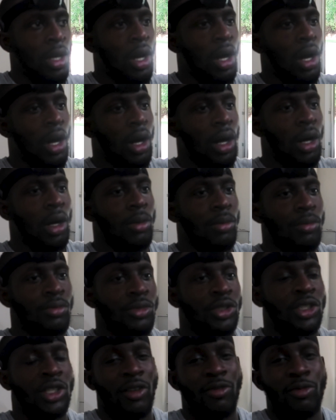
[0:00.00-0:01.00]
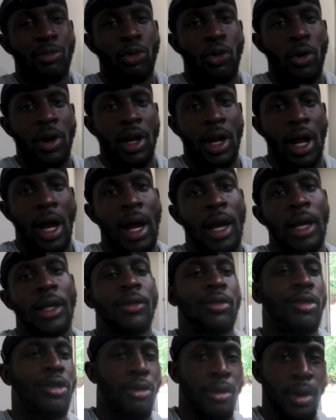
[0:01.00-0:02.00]

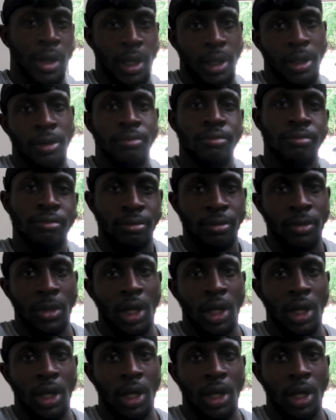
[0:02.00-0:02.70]
7.93